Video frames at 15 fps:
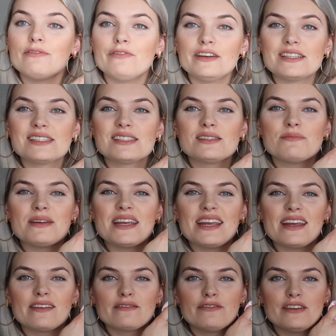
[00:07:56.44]
fits
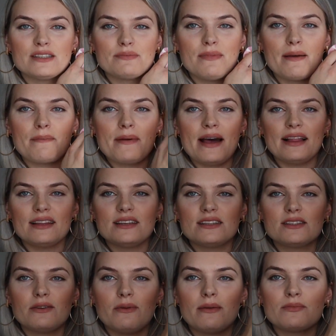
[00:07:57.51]
me and fits my belly,
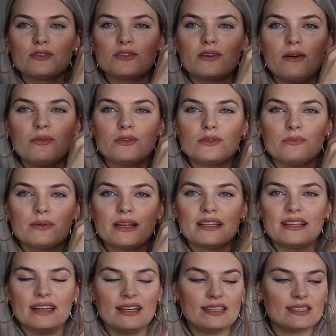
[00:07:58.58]
so I'm just going to
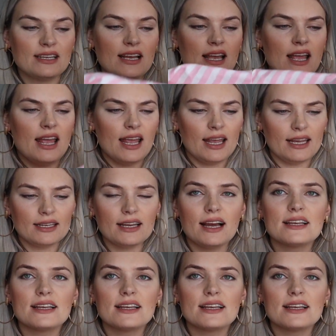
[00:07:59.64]
bring this, and it